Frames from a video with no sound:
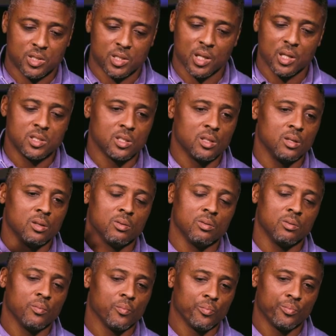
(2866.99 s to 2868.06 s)
judging
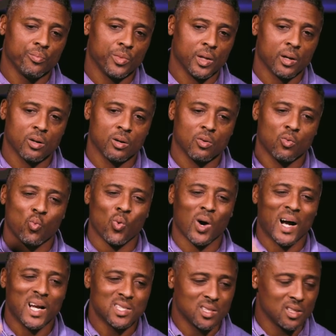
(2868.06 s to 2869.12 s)
you that are
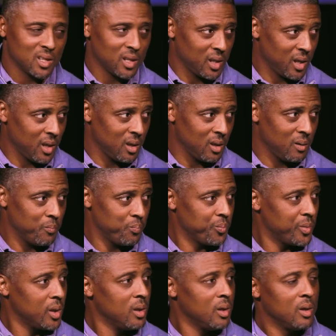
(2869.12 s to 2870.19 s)
watching the game.
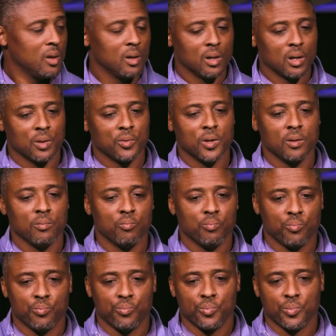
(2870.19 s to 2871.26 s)
I mean,
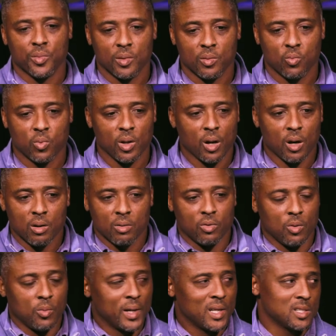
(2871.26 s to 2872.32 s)

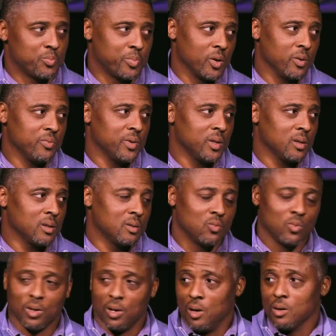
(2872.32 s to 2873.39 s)
nobody's perfect.
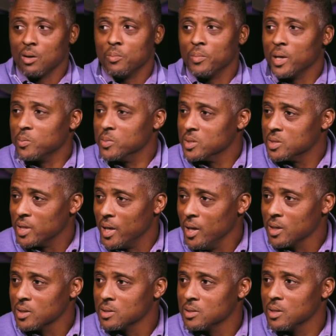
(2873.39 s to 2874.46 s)
We all gonna make
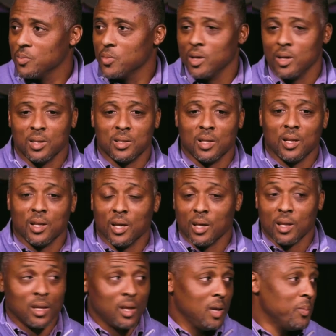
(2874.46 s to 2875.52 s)
mistakes. I mean,
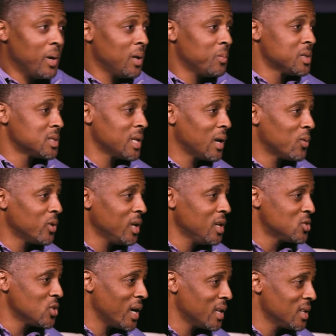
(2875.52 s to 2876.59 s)
like, he made a mistake when
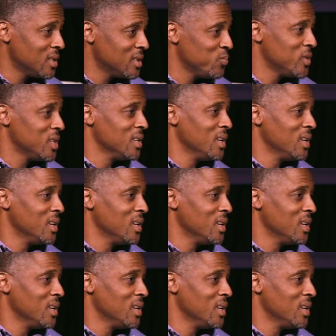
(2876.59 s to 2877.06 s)
he tried to